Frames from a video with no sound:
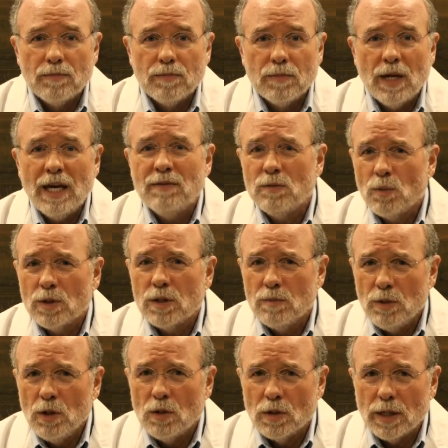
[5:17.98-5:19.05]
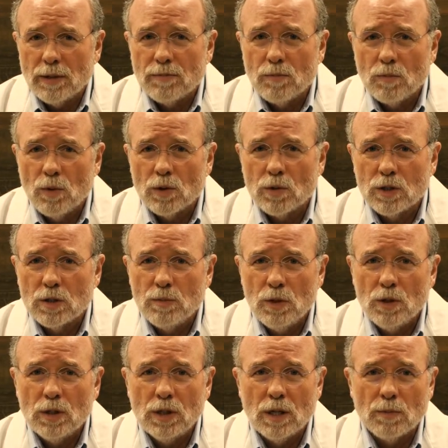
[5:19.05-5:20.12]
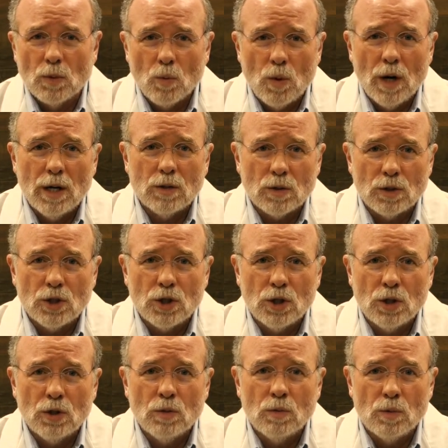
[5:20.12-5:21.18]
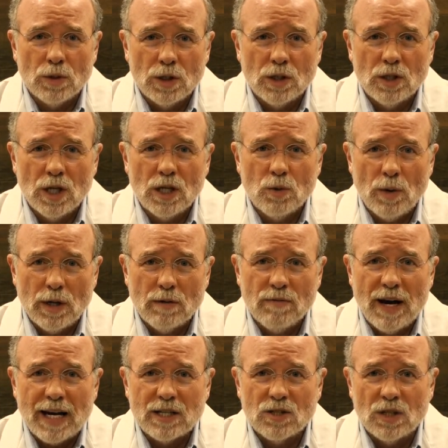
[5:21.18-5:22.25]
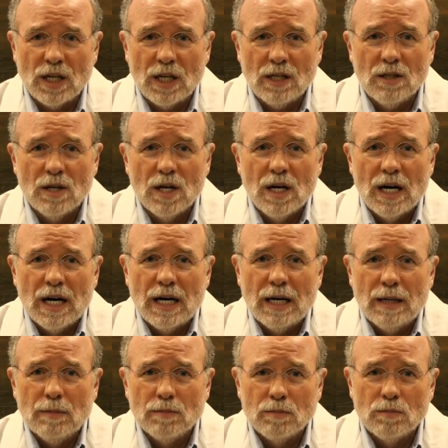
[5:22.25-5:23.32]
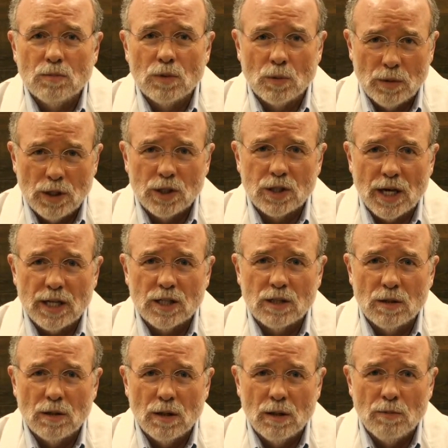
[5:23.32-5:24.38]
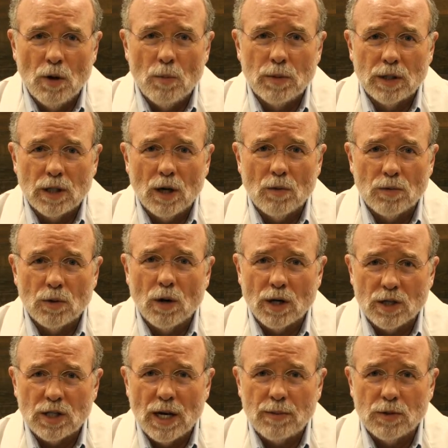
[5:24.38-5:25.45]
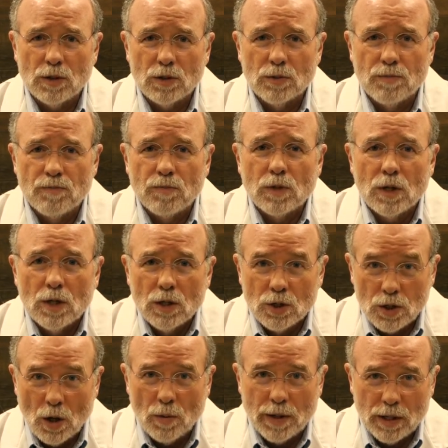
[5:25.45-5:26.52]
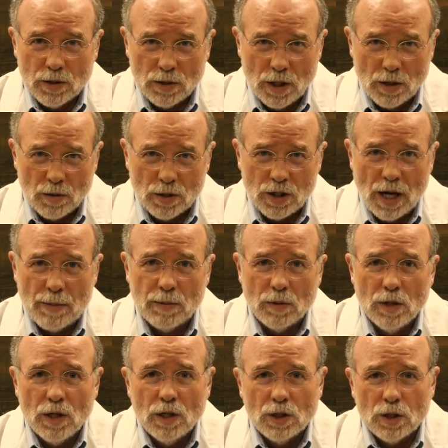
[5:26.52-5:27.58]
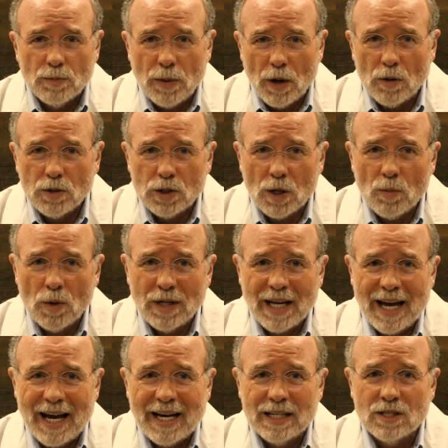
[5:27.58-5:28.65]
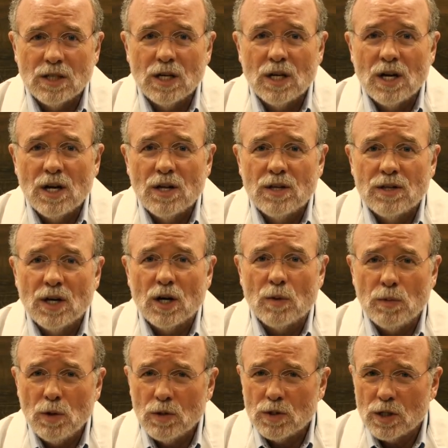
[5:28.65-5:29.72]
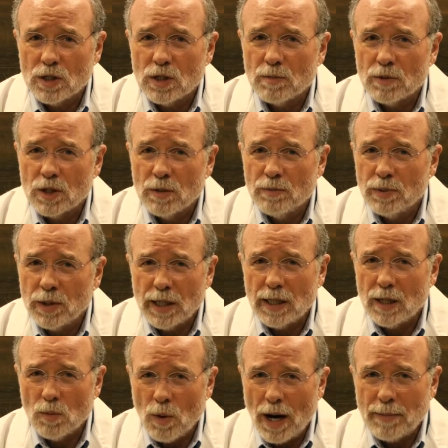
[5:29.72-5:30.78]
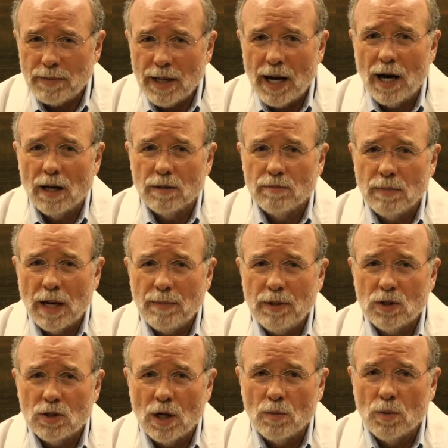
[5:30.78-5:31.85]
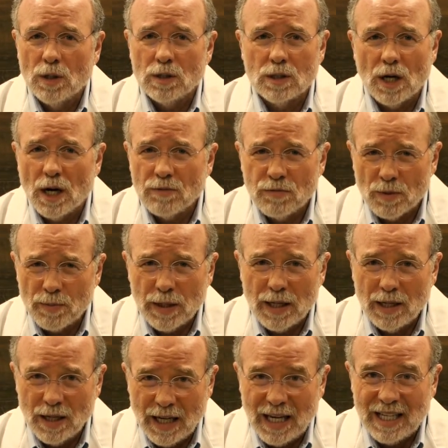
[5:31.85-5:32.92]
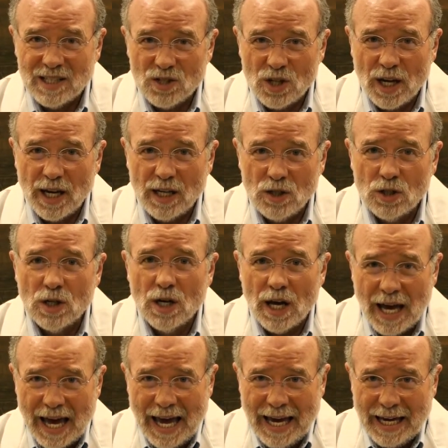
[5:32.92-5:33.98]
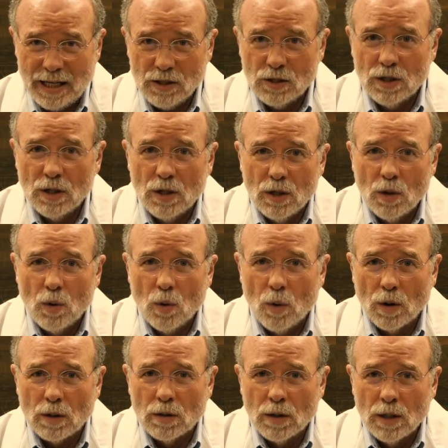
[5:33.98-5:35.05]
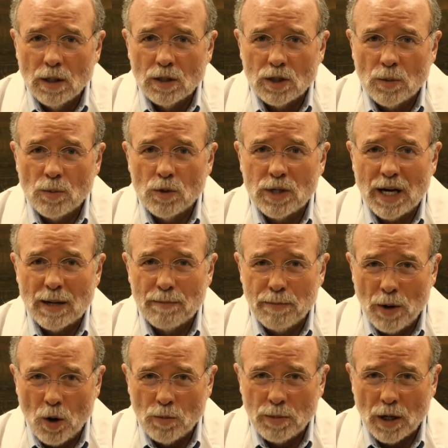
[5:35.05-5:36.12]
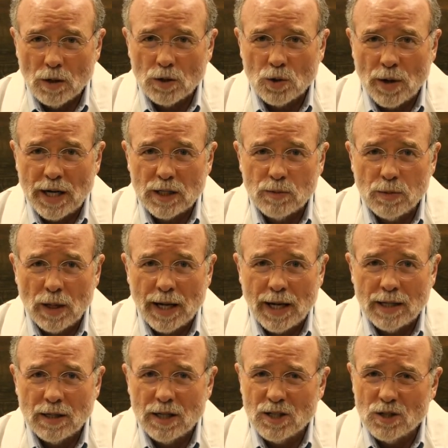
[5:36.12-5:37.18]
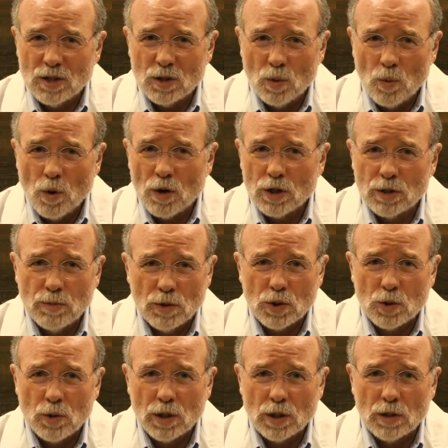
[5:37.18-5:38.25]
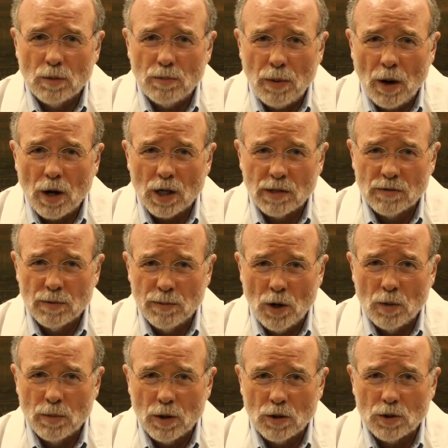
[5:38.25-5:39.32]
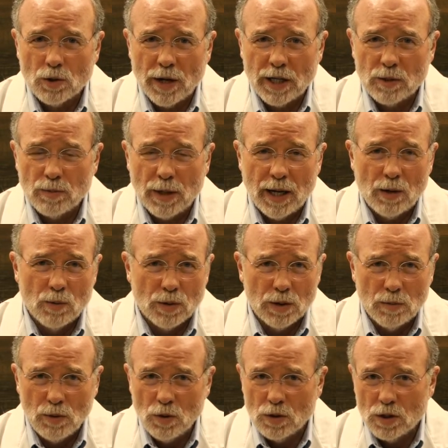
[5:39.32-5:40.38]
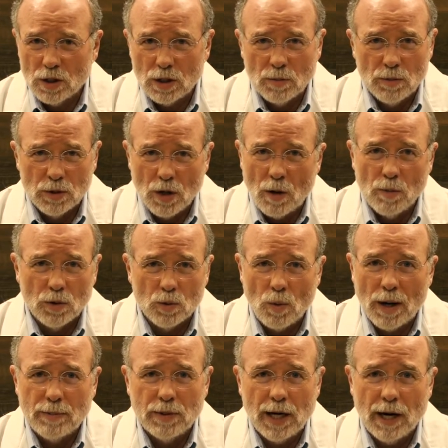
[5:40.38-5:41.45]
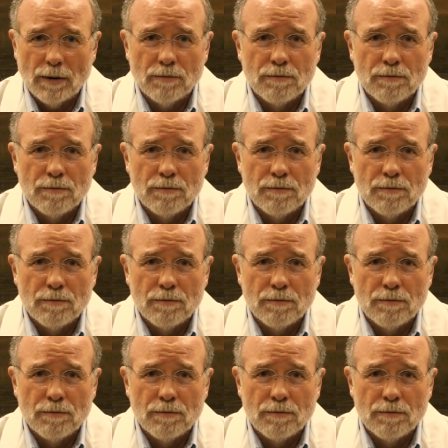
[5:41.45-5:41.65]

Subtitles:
even with immunity, whether it's immunity number 1 or 2 with the attenuated vaccine that we discussed a moment ago. There are exceptions. So here's another example. Suppose someone has their immune system completely wiped out. Maybe someone, God forbid, end-stage AIDS, or someone who's had a bone marrow transplant and it's at the worst, most critical part of the bone marrow transplant where the immune system is almost wiped out.